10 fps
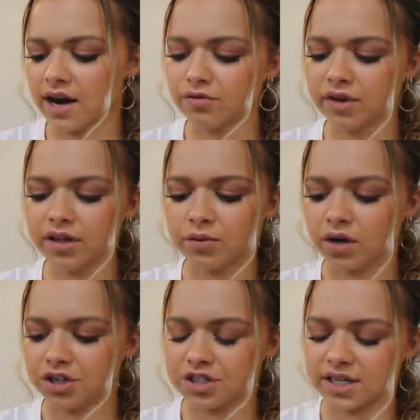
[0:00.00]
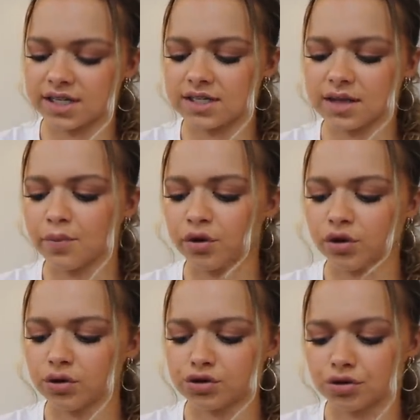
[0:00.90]
I really want just like a simple
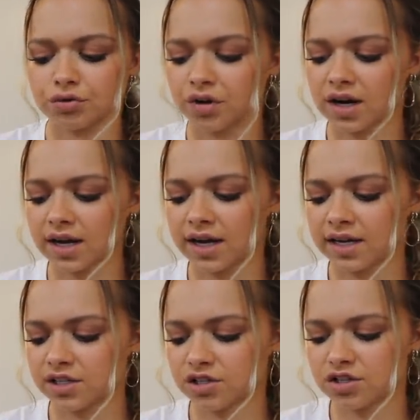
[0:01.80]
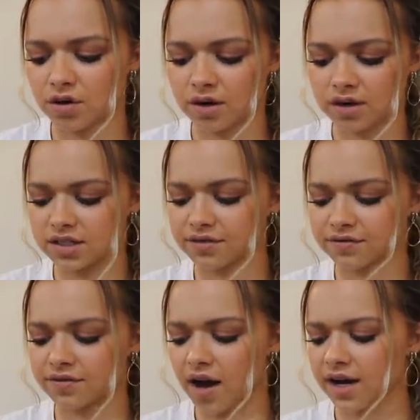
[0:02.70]
neutral rug and it's so hard to
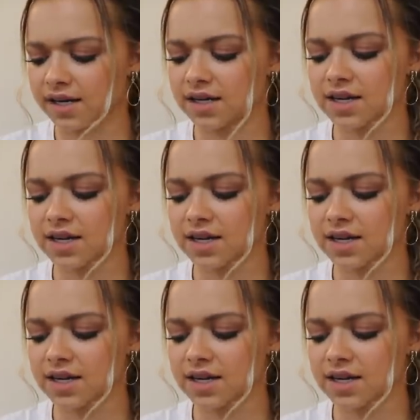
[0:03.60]
find